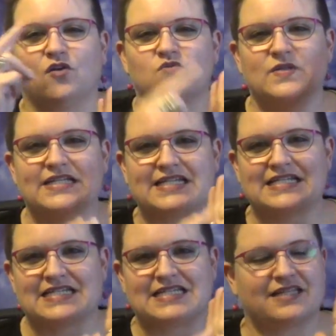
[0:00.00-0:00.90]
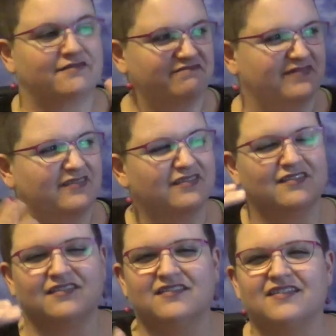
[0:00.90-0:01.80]
I want you to go ahead and read
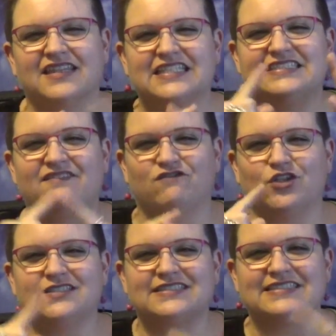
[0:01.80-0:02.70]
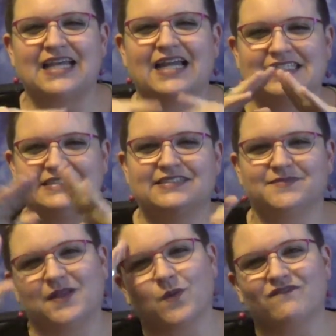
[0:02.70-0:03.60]
the other signing systems.
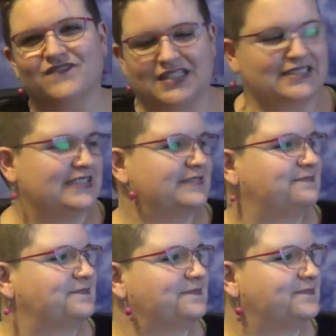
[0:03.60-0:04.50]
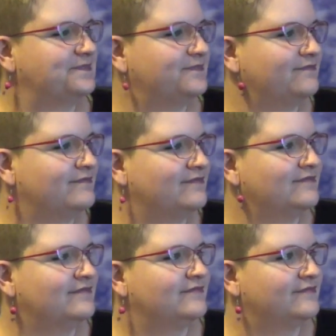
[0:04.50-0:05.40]
They're all kind of like listed
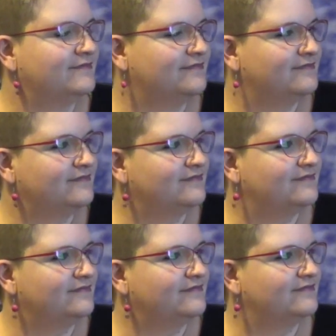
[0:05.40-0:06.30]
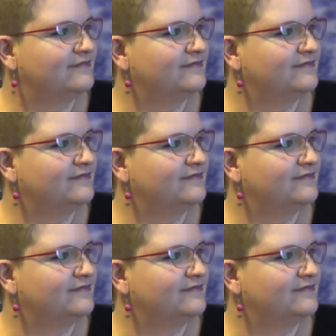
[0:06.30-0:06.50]
there.